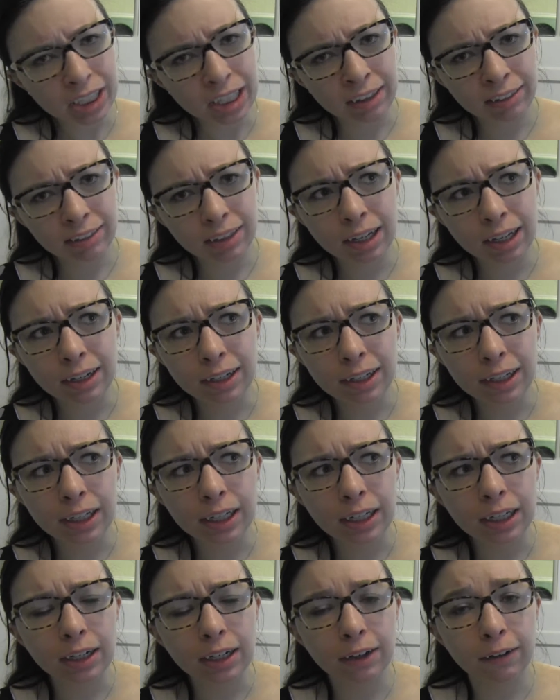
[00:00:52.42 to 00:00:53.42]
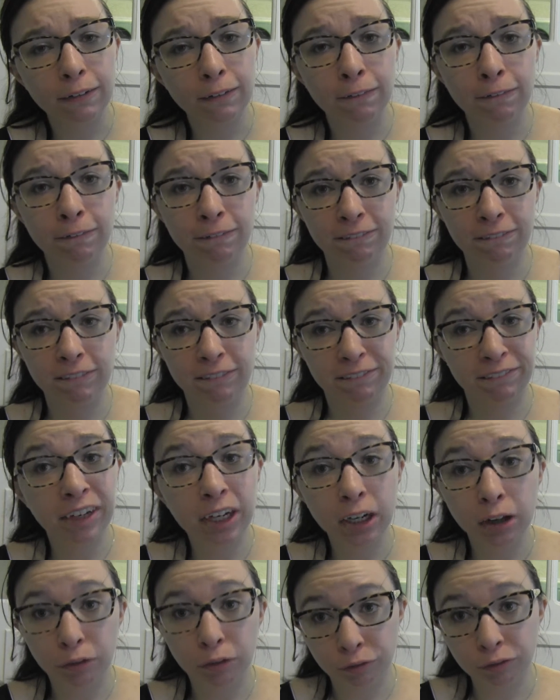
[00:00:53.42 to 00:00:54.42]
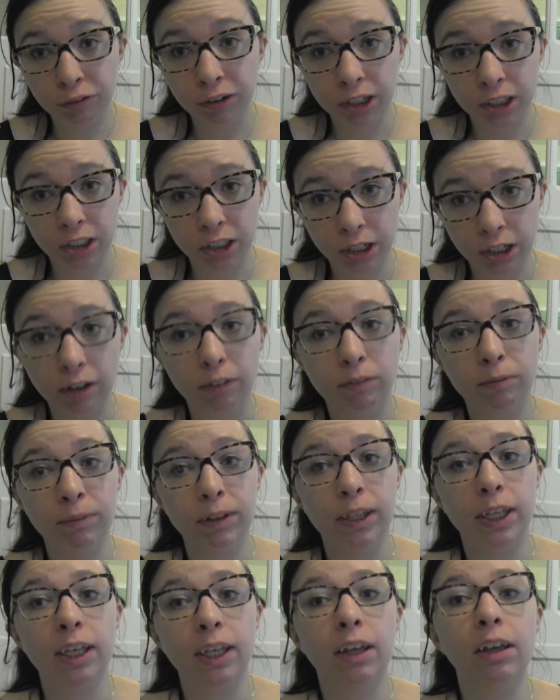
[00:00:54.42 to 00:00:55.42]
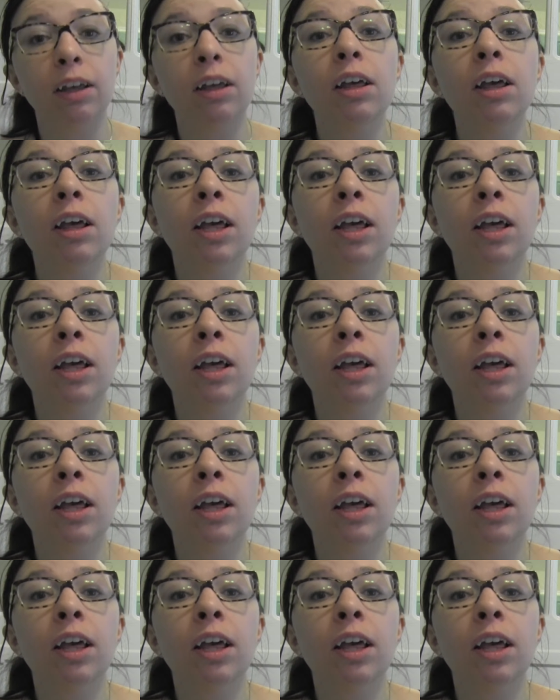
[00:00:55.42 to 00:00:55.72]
they need a video footage of me